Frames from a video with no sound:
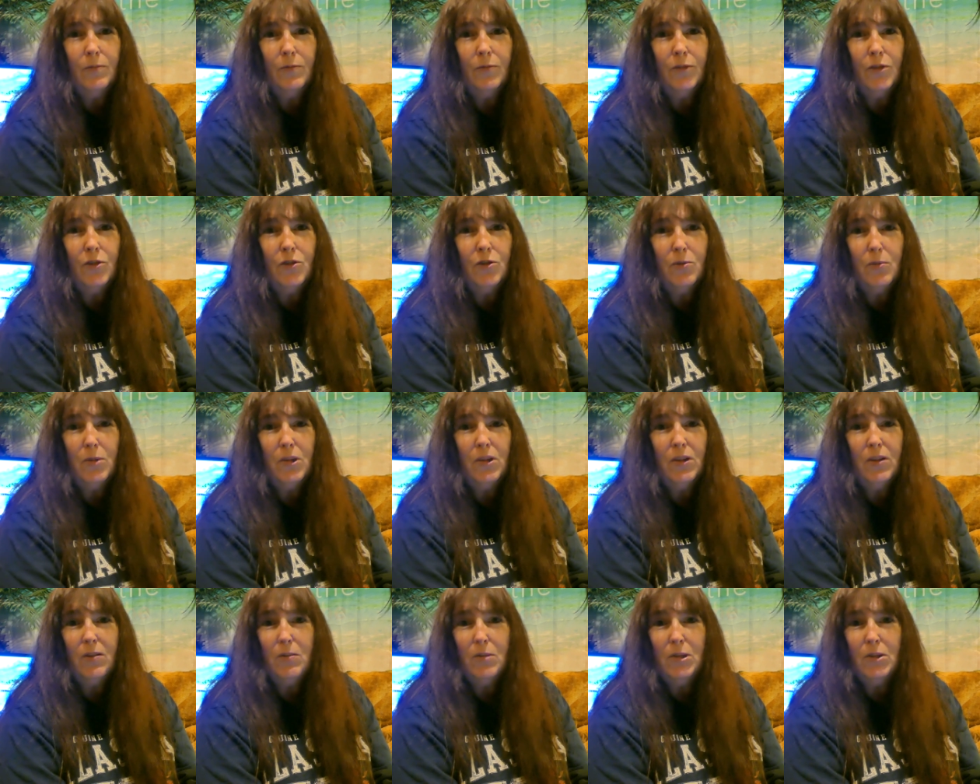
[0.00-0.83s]
fishermen
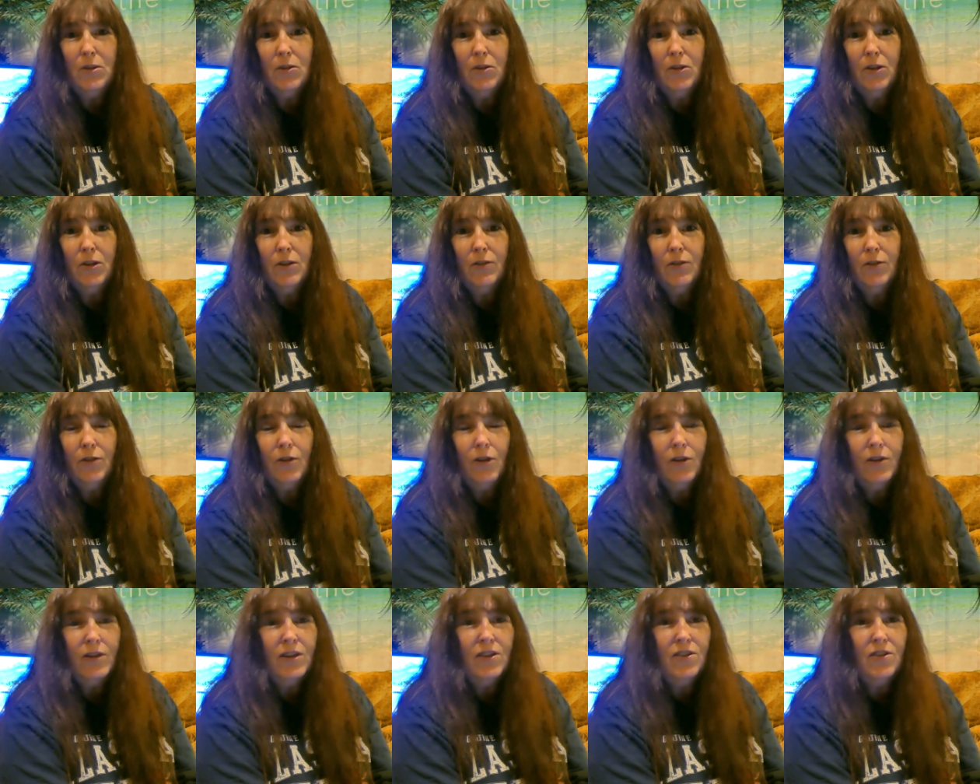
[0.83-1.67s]
that have been doing it for
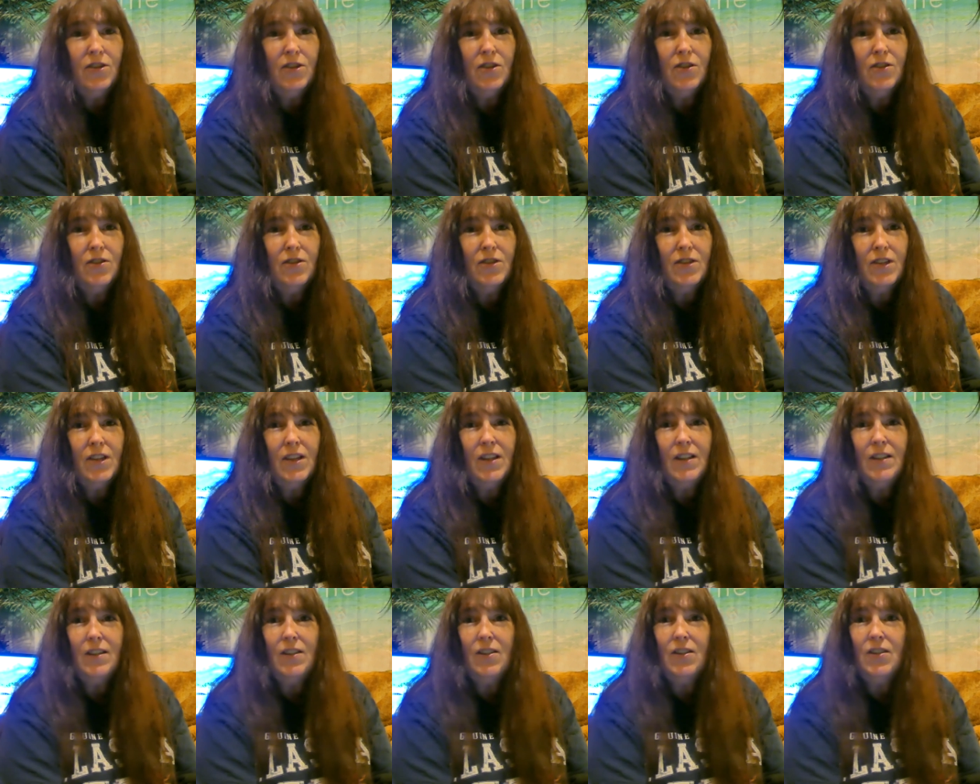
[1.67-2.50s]
all these years, and they
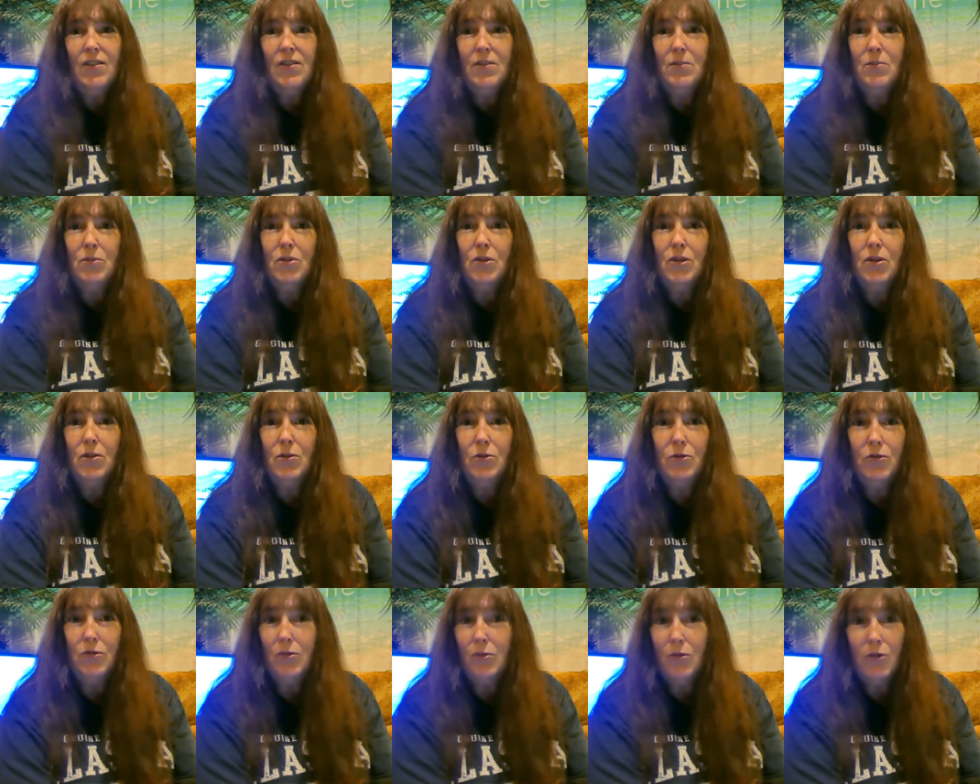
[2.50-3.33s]
can tell you some really
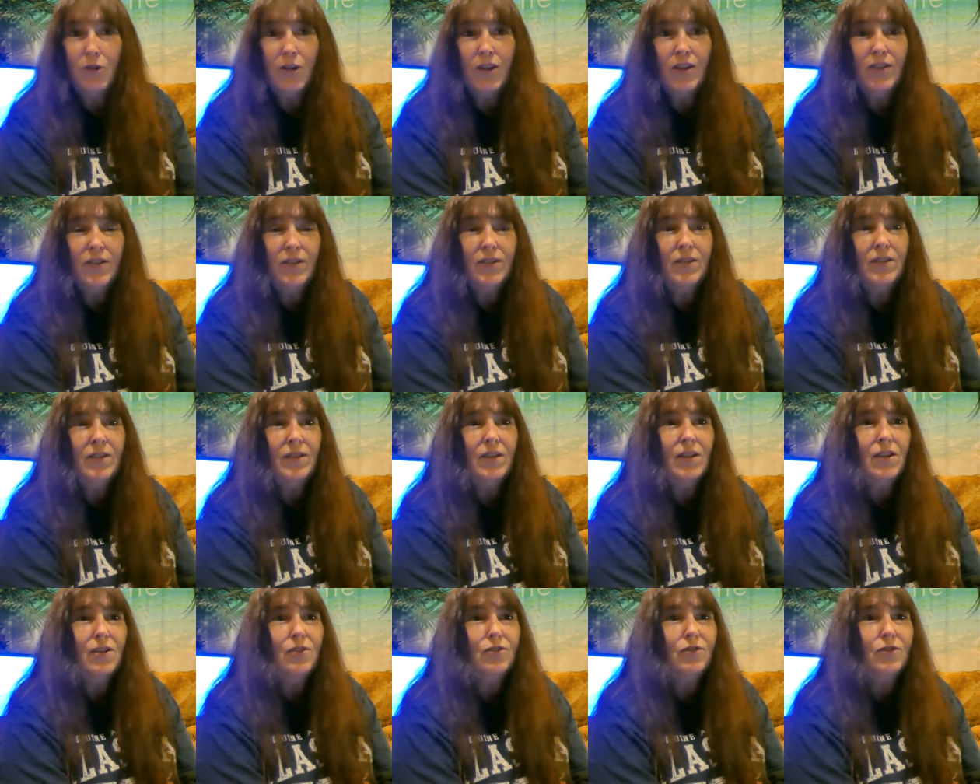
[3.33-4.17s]
cool stories and
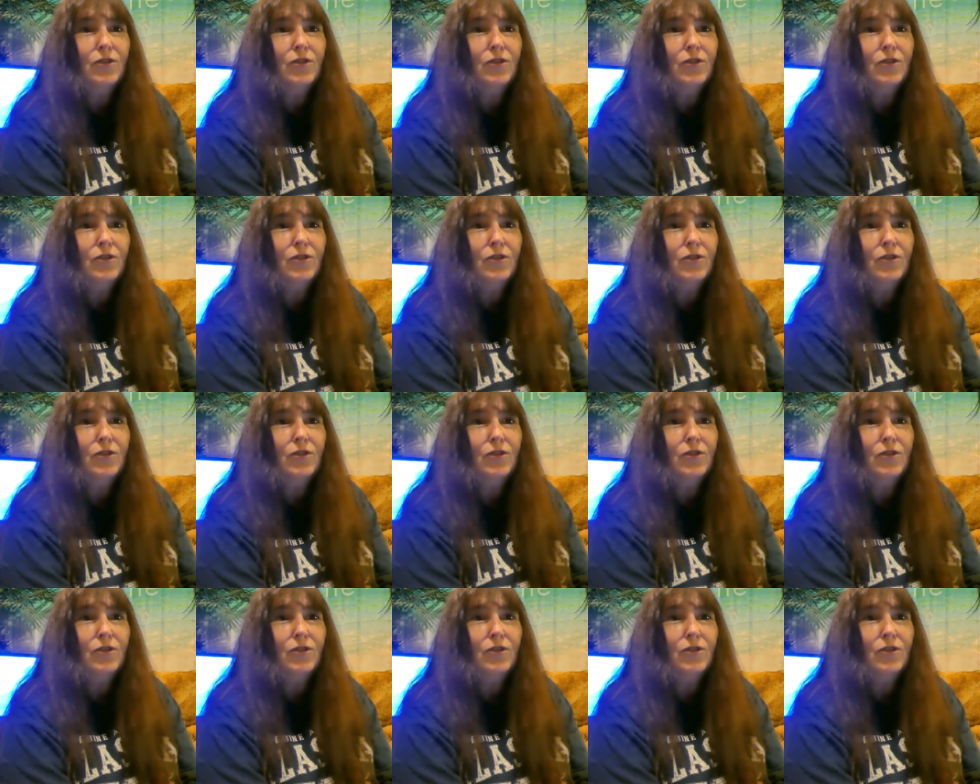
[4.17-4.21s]
stuff.